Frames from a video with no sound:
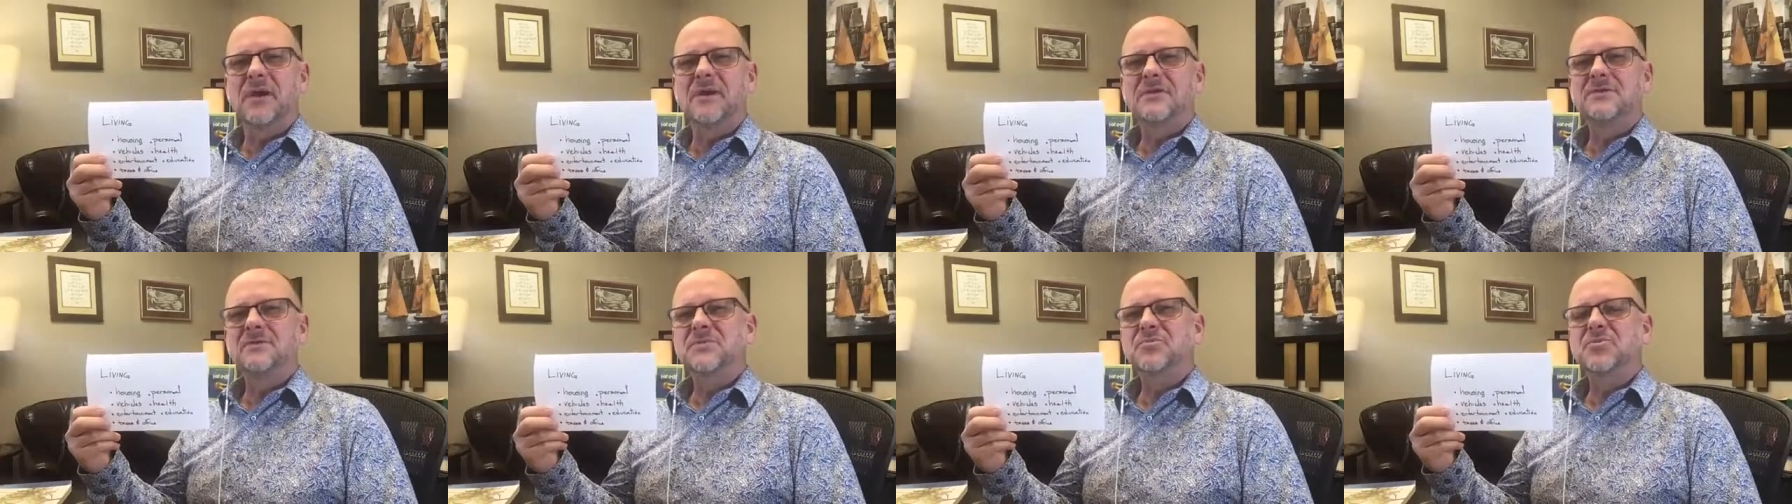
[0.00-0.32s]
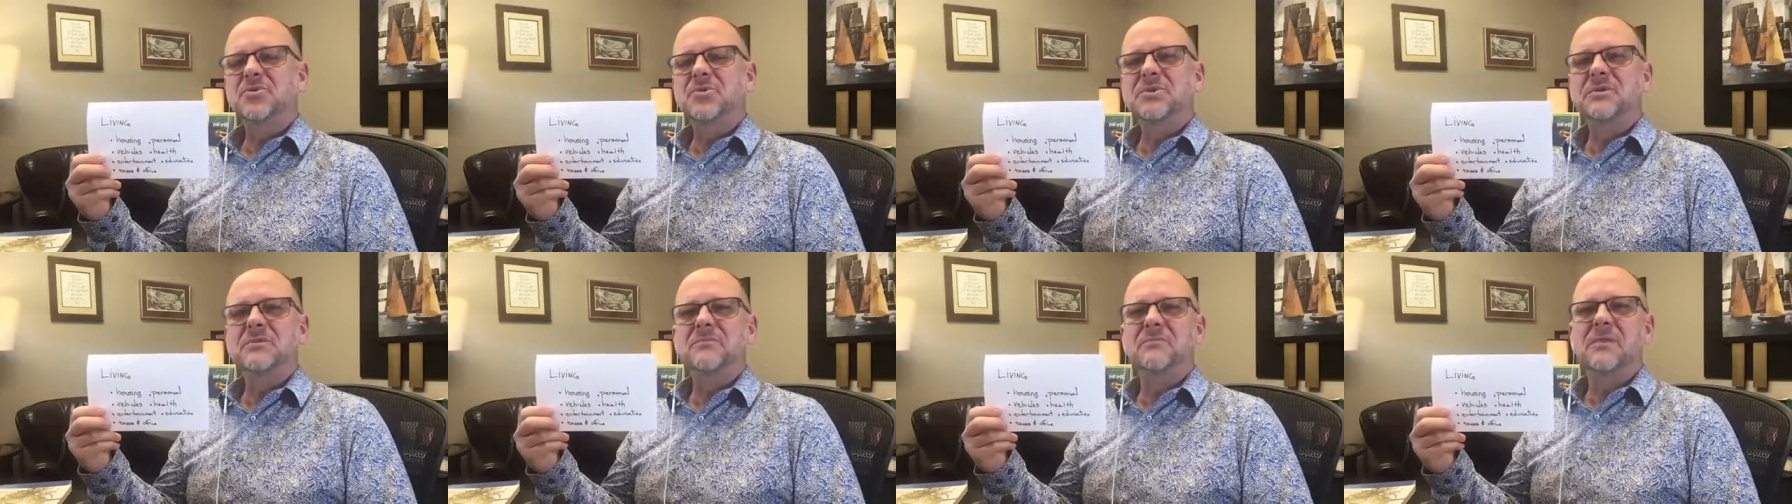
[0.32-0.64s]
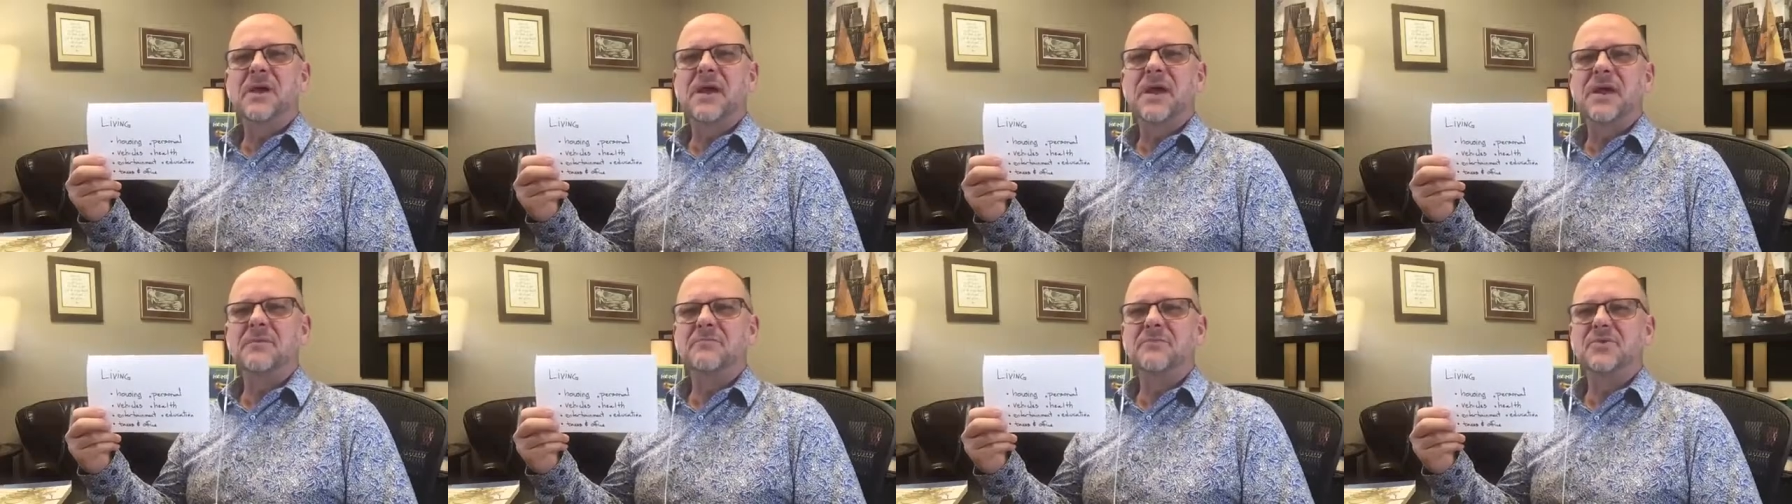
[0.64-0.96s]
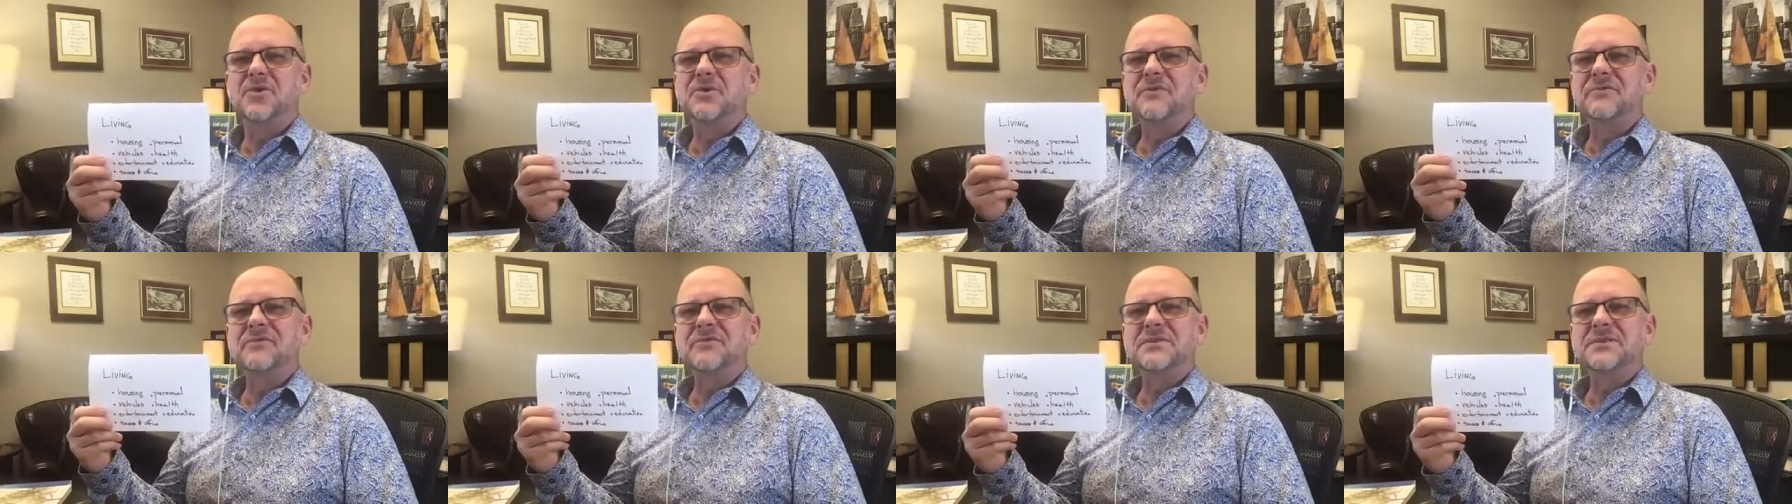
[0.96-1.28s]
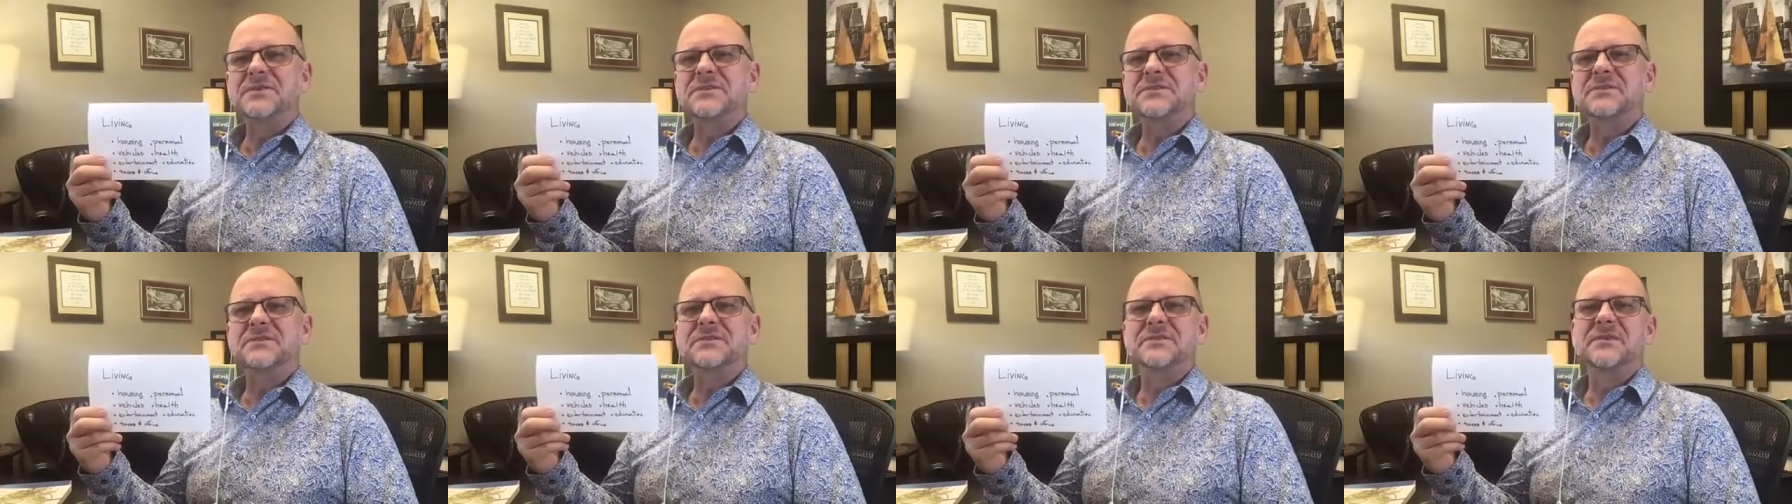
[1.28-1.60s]
to put my
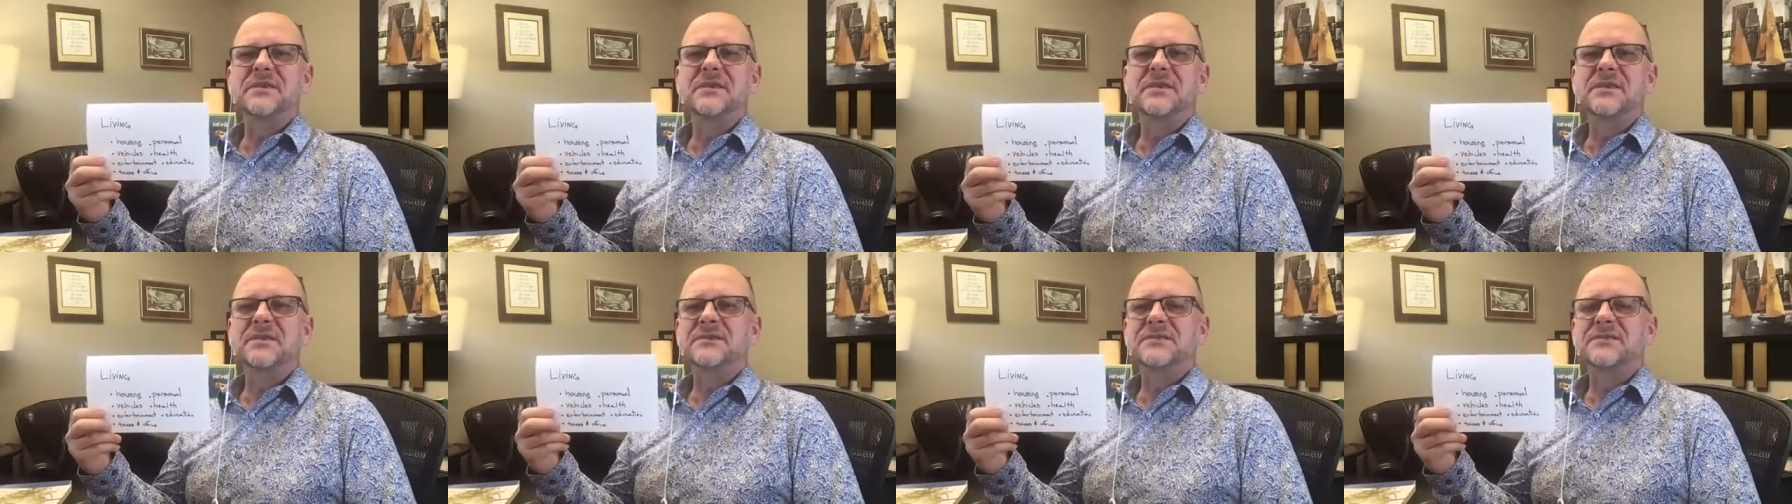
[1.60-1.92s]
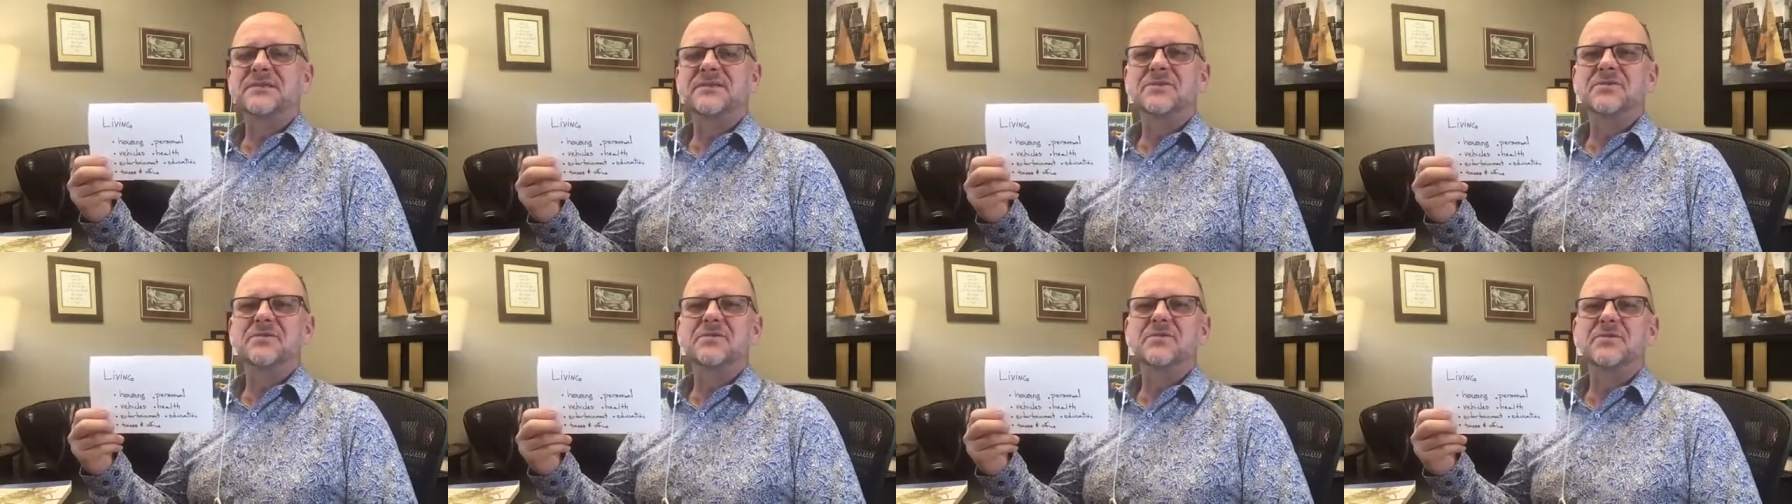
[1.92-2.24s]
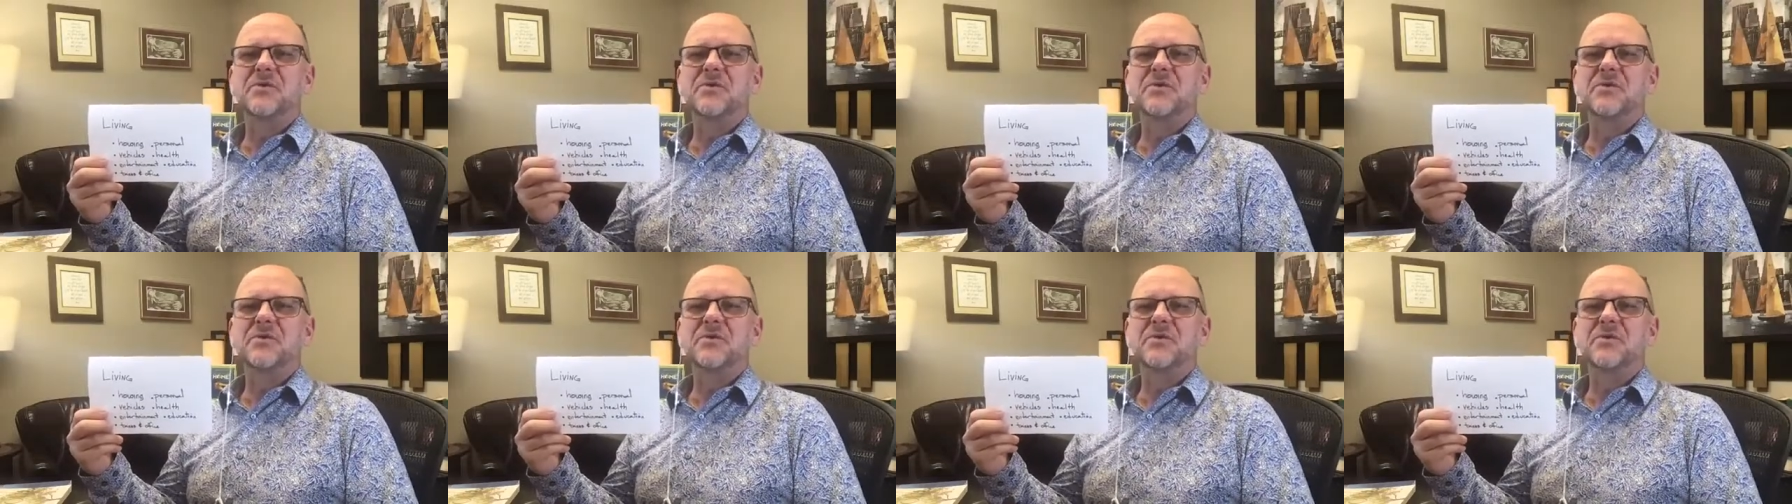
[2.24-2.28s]
movies into,